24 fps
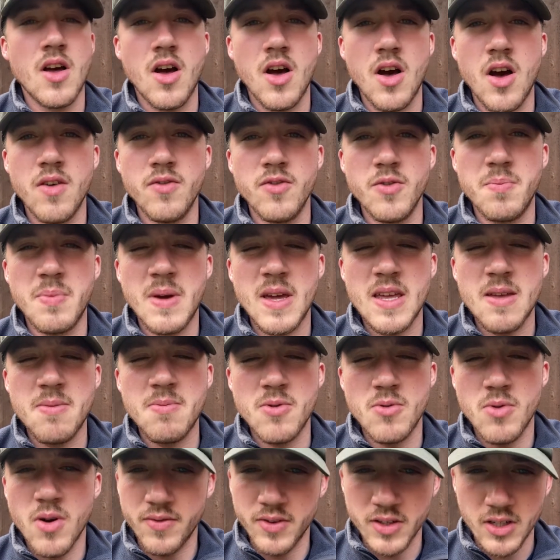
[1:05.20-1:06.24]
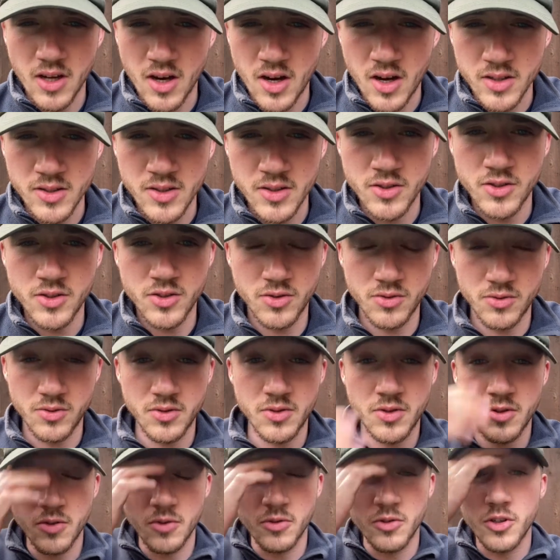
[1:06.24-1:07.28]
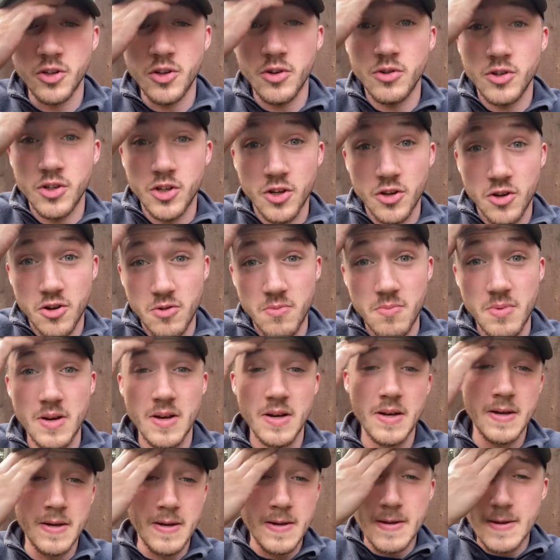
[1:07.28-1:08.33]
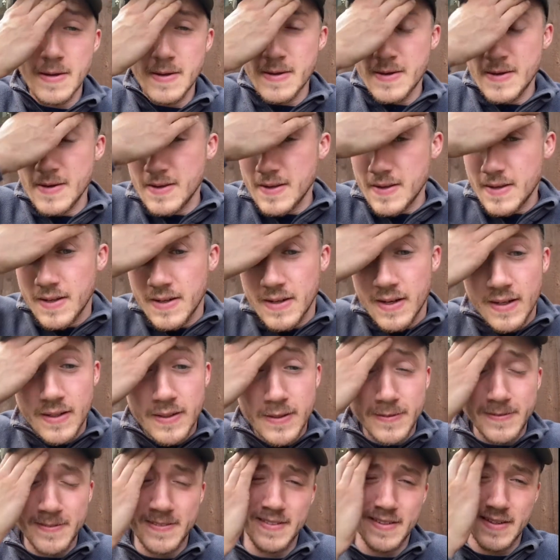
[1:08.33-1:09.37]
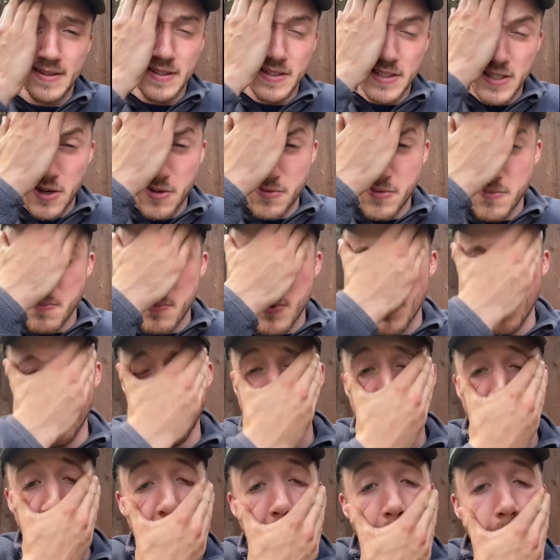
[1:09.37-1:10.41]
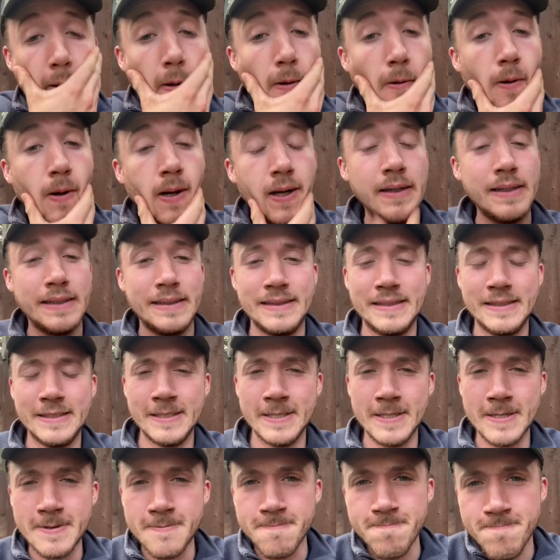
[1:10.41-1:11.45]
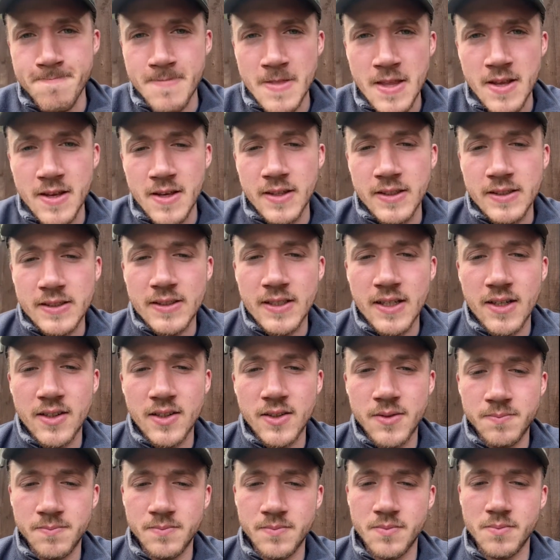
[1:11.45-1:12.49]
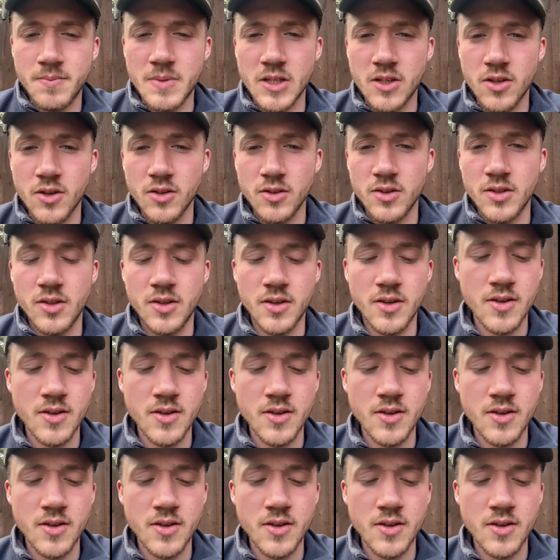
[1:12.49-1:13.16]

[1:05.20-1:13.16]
other people, other gardeners on YouTube, you know, self-employed people, you know, be good.